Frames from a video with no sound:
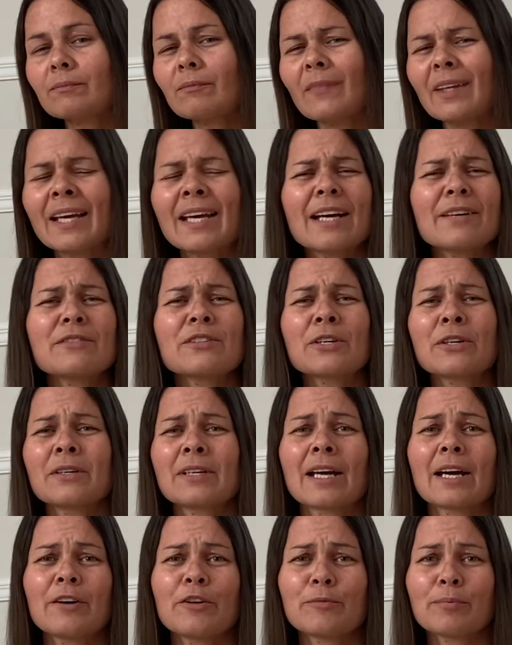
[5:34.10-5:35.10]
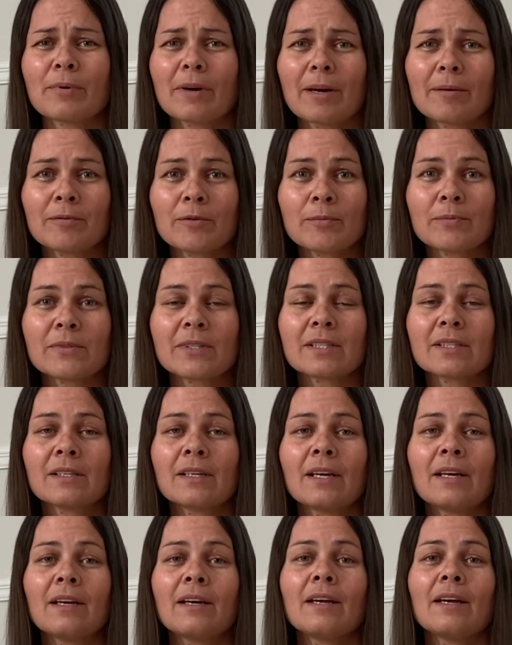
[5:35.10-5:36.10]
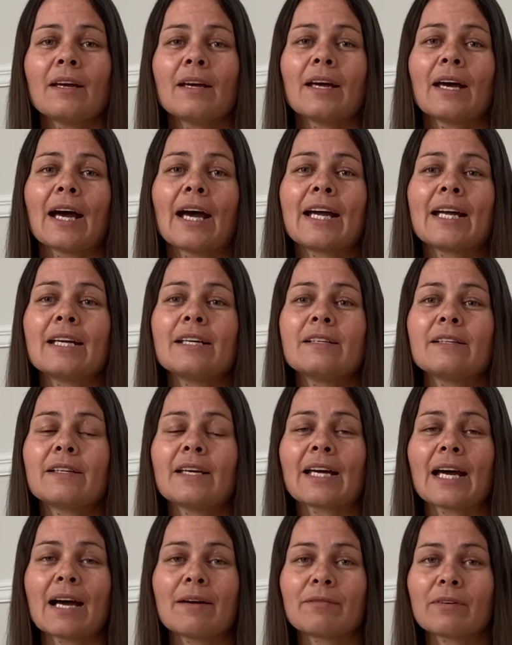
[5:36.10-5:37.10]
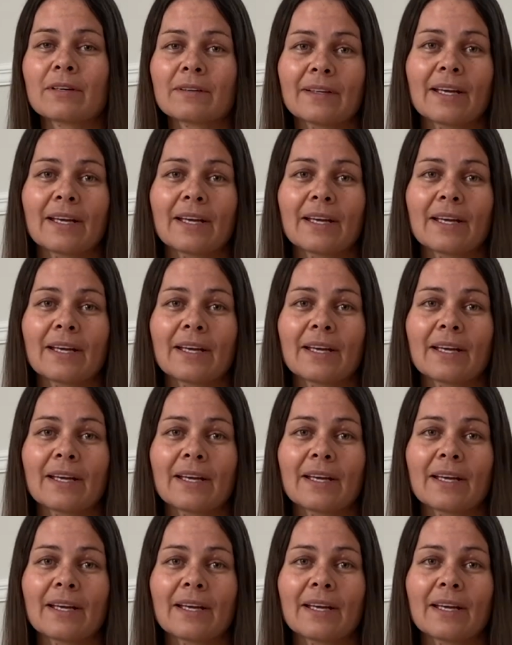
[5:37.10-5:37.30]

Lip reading: have certain health problems and they have,